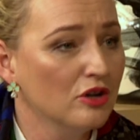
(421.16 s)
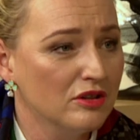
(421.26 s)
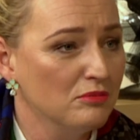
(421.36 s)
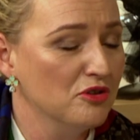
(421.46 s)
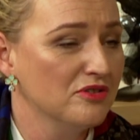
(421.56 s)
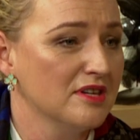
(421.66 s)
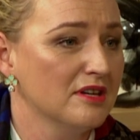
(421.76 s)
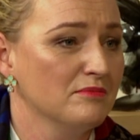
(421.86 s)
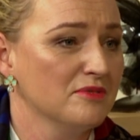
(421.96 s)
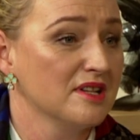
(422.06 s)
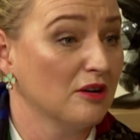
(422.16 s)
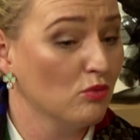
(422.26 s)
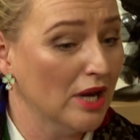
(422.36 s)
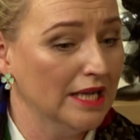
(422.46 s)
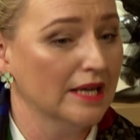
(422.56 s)
go to the museums,
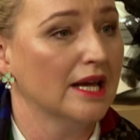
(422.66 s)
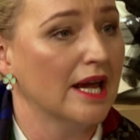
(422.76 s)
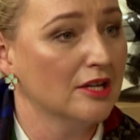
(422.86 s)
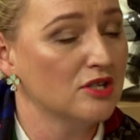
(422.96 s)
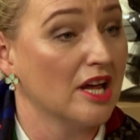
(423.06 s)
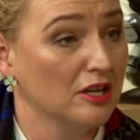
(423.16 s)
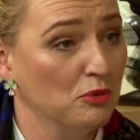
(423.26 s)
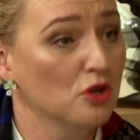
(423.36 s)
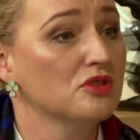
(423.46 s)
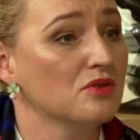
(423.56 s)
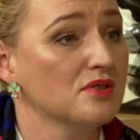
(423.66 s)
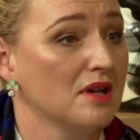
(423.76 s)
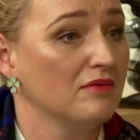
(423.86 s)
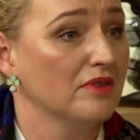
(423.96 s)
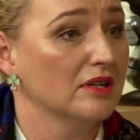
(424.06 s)
like really engage and immerse
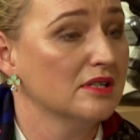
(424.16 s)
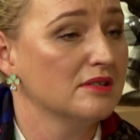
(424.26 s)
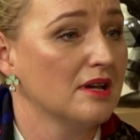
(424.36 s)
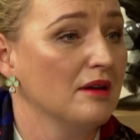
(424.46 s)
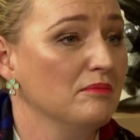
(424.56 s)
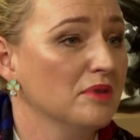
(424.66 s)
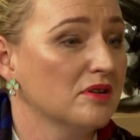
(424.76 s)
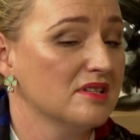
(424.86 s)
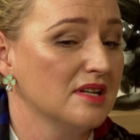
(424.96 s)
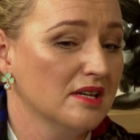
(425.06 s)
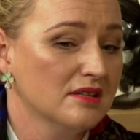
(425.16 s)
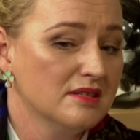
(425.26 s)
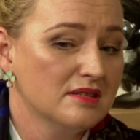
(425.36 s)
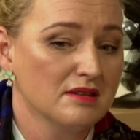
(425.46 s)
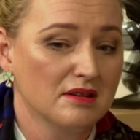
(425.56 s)
yourself yeah. in it um, because it
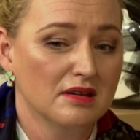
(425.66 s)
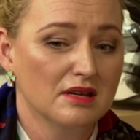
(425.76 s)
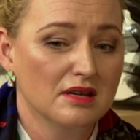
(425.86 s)
is,